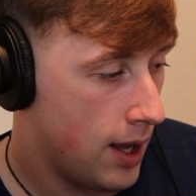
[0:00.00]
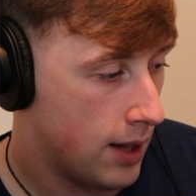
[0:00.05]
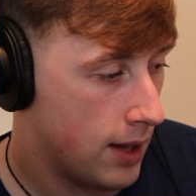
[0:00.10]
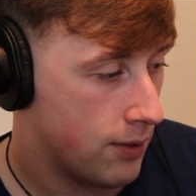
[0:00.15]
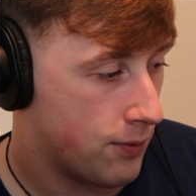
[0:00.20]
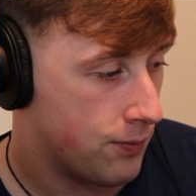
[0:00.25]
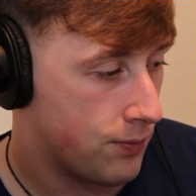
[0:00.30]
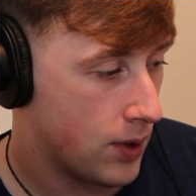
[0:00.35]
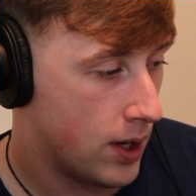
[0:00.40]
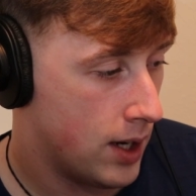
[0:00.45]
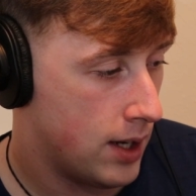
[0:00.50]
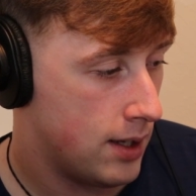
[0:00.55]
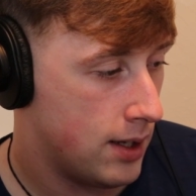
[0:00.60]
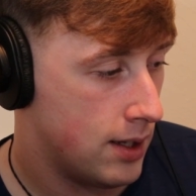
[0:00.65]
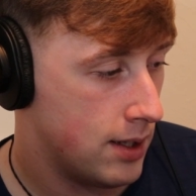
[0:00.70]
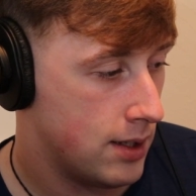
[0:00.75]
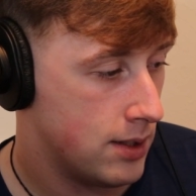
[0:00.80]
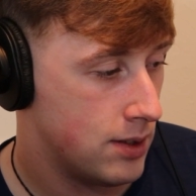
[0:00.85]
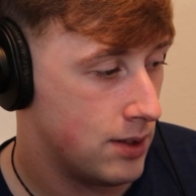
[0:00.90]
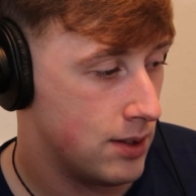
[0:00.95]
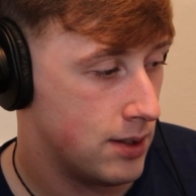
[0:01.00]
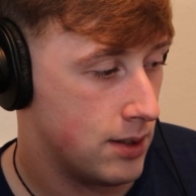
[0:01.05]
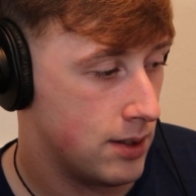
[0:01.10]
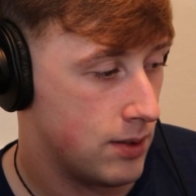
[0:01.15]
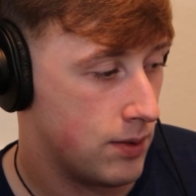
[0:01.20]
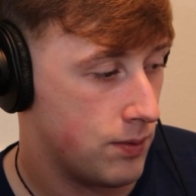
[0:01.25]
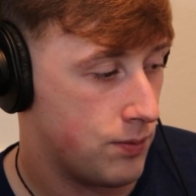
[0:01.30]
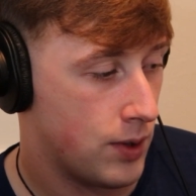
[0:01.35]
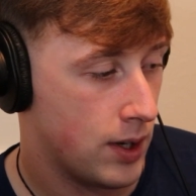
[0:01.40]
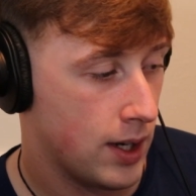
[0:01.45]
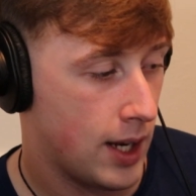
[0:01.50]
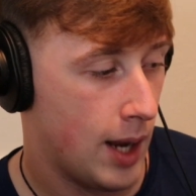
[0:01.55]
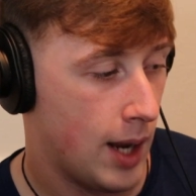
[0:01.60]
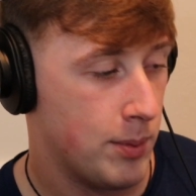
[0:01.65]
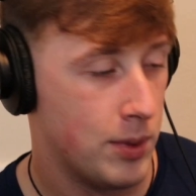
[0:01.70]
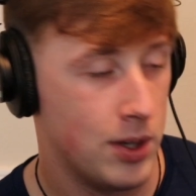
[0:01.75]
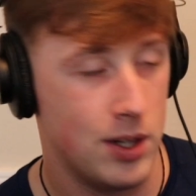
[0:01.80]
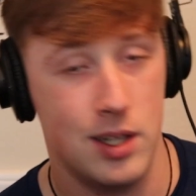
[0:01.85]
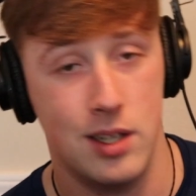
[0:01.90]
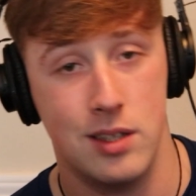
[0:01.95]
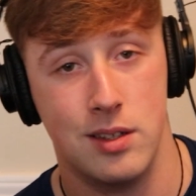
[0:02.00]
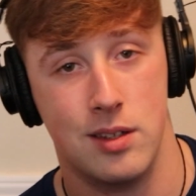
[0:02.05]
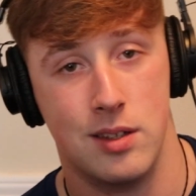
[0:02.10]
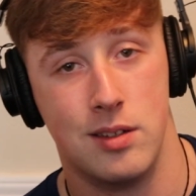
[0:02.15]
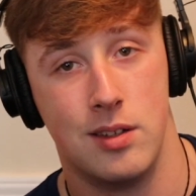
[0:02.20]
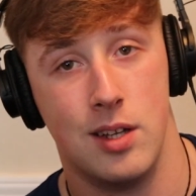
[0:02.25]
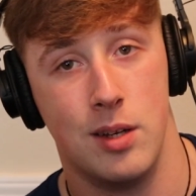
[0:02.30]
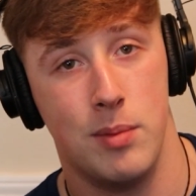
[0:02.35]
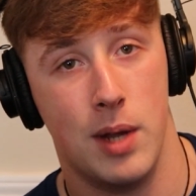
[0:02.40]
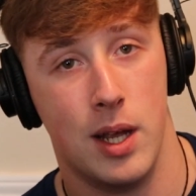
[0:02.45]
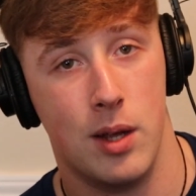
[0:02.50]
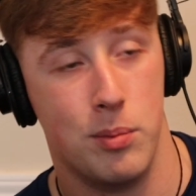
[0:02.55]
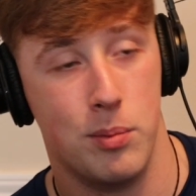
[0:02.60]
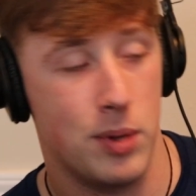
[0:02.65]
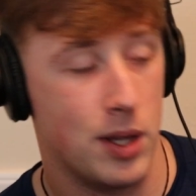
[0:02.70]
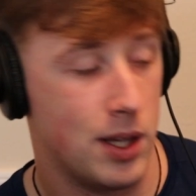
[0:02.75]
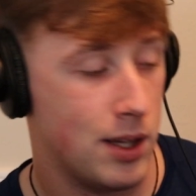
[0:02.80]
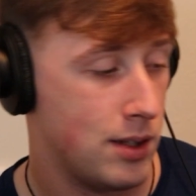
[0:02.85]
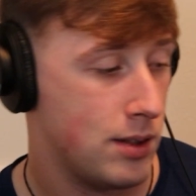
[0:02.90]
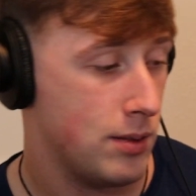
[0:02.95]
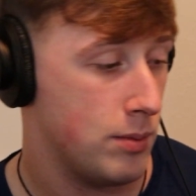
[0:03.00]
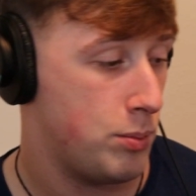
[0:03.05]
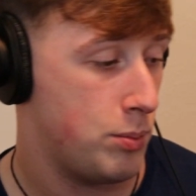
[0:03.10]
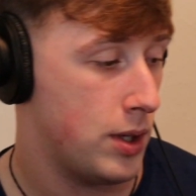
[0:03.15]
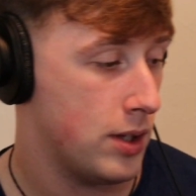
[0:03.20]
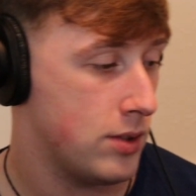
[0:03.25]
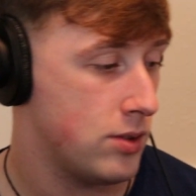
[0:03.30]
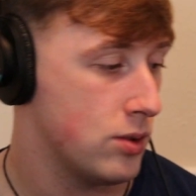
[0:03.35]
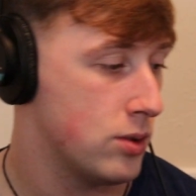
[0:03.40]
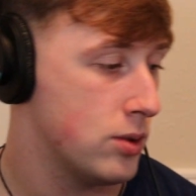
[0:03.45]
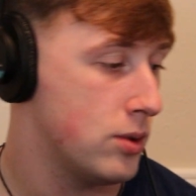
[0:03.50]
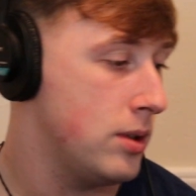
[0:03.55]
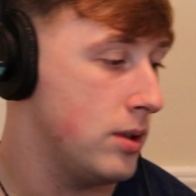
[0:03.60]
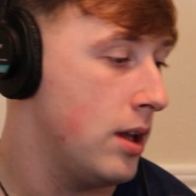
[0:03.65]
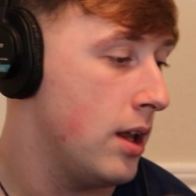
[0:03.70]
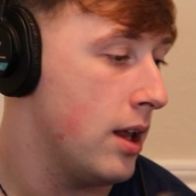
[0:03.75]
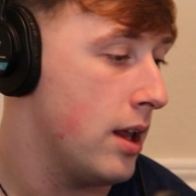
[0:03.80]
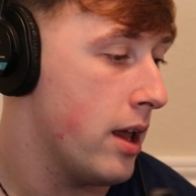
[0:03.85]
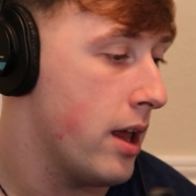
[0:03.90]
In the front camera is the 10 megapixel.